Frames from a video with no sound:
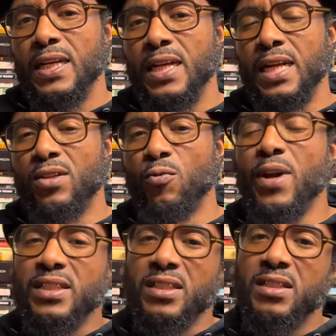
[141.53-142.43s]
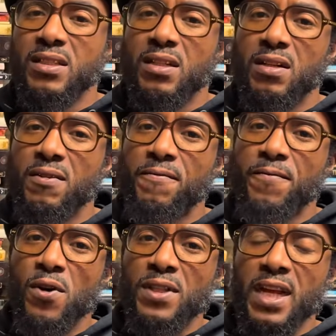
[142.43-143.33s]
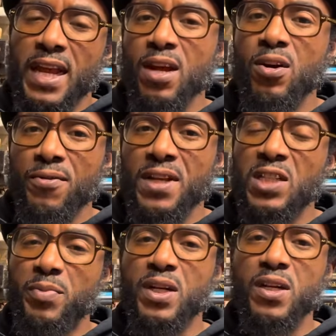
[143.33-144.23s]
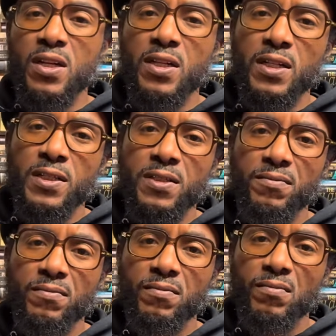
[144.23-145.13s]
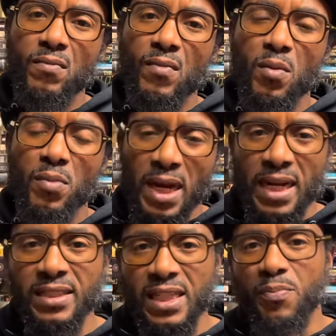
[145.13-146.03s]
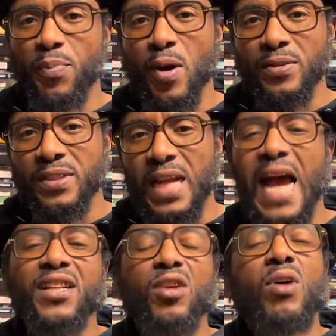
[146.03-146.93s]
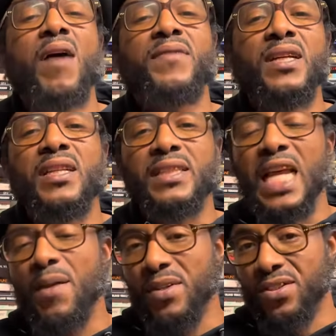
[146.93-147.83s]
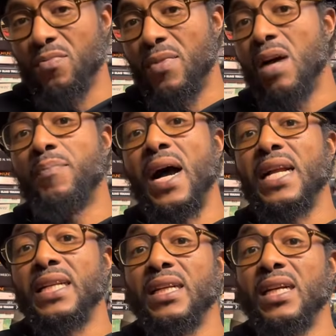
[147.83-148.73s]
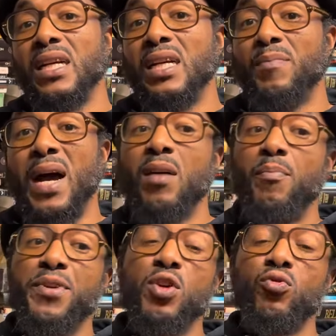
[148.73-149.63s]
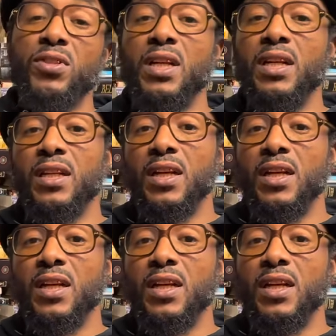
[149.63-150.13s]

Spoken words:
And the reasons for the health is because, like I said, personally, I know I've done damage to my body by abusing it.